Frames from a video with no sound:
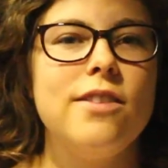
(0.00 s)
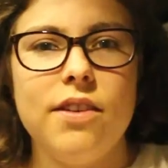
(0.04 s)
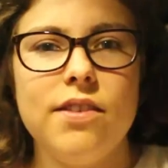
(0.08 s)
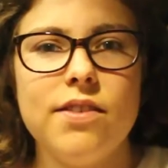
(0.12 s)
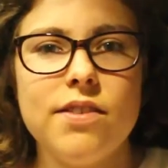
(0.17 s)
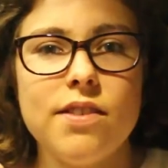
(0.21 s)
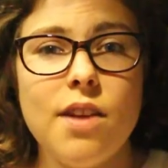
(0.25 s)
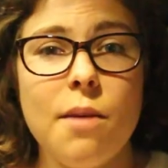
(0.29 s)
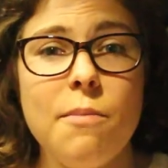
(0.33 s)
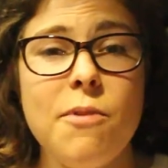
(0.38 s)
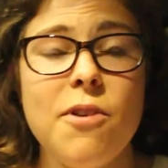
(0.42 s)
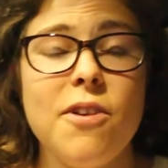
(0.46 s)
This
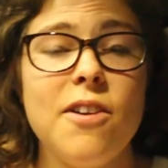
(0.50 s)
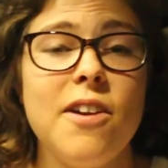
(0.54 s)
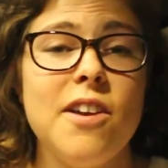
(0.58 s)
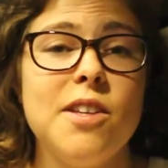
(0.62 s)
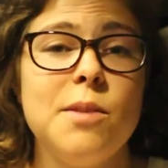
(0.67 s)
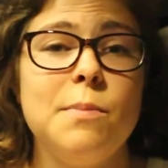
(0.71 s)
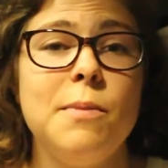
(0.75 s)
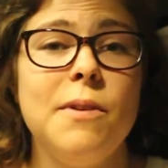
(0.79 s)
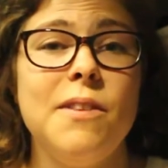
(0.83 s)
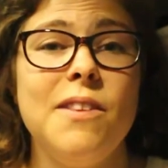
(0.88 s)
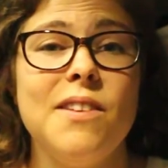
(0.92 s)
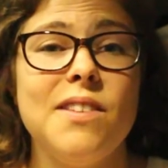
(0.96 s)
summer
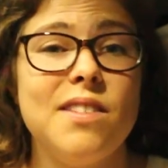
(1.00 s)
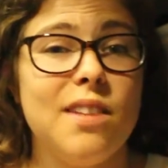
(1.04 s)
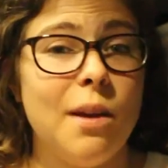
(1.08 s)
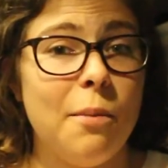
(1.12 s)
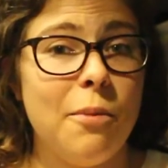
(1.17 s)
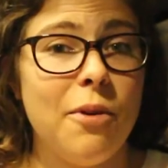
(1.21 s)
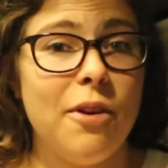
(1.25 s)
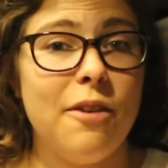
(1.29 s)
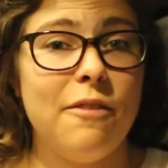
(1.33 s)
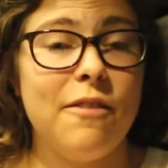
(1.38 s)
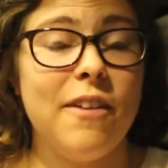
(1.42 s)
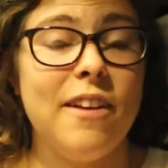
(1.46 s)
has been the
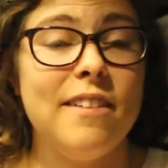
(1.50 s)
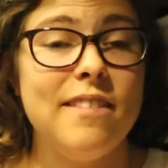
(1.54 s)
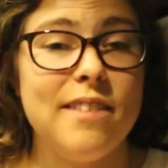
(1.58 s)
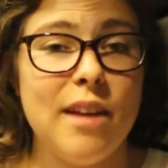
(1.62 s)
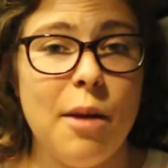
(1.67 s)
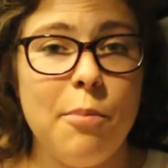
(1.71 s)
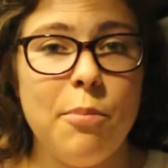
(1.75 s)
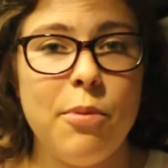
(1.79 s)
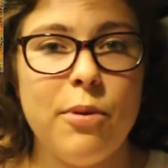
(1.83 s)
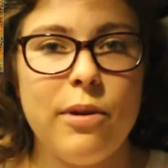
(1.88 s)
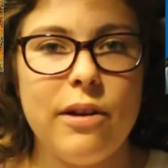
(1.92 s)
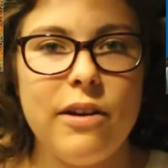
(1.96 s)
summer of
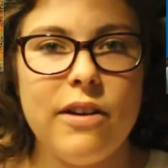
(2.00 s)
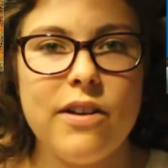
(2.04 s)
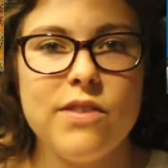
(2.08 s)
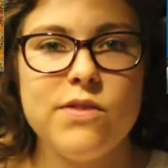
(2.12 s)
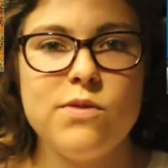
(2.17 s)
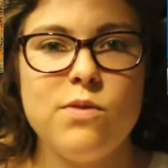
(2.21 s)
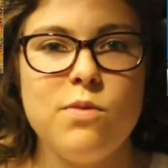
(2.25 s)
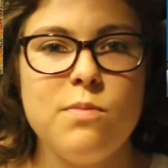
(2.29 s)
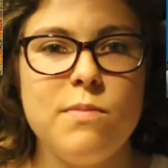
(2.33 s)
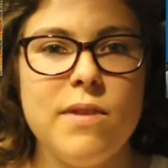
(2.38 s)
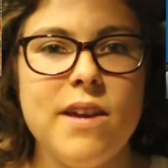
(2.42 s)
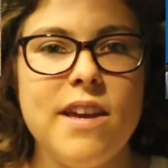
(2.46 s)

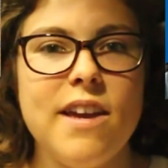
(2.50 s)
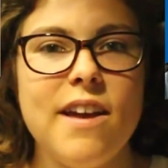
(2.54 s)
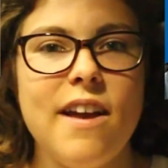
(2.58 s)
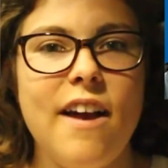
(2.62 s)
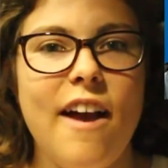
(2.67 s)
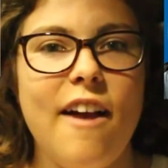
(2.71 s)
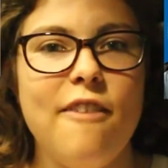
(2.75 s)
contemporaries for me.